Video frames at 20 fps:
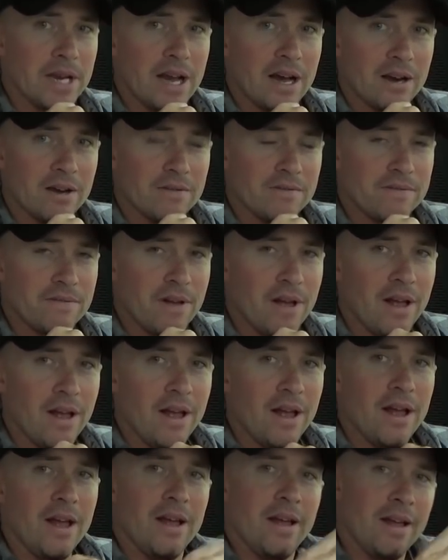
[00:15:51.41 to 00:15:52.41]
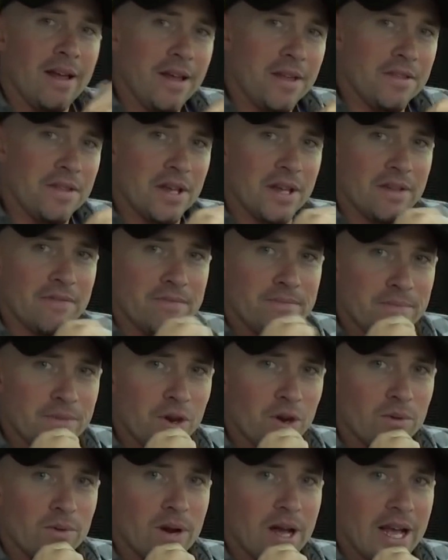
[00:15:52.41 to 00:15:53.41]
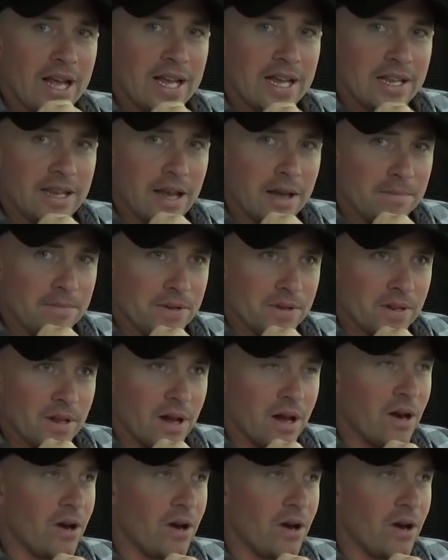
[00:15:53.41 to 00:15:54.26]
out of the Orion Nebula.